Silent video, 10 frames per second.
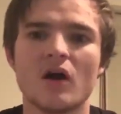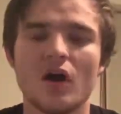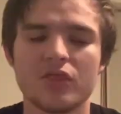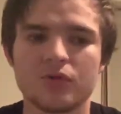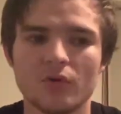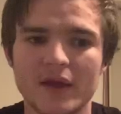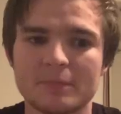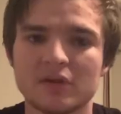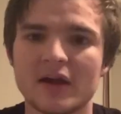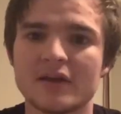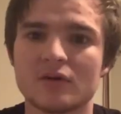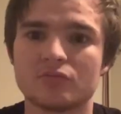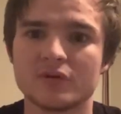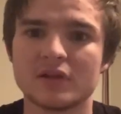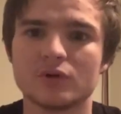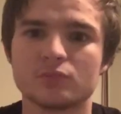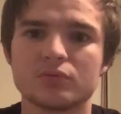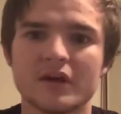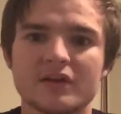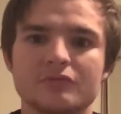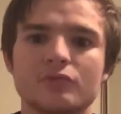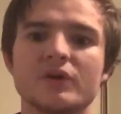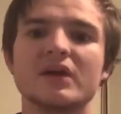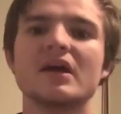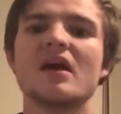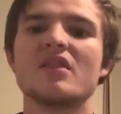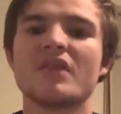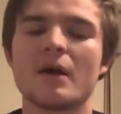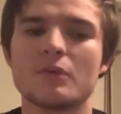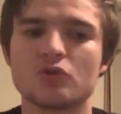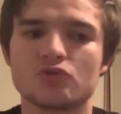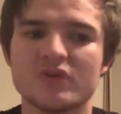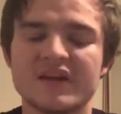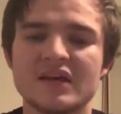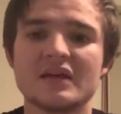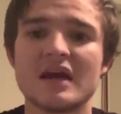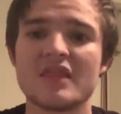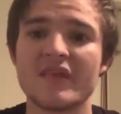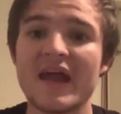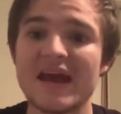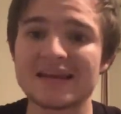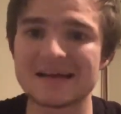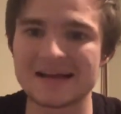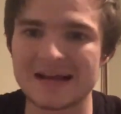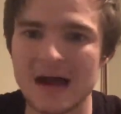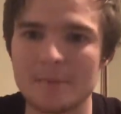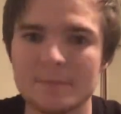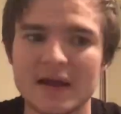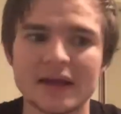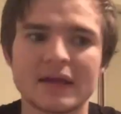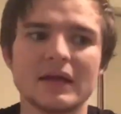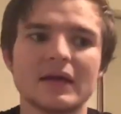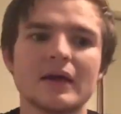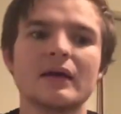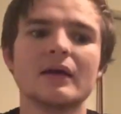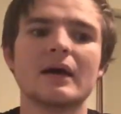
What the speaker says: I thought they played a really good brand of footy. They were gritty. They had a comeback here.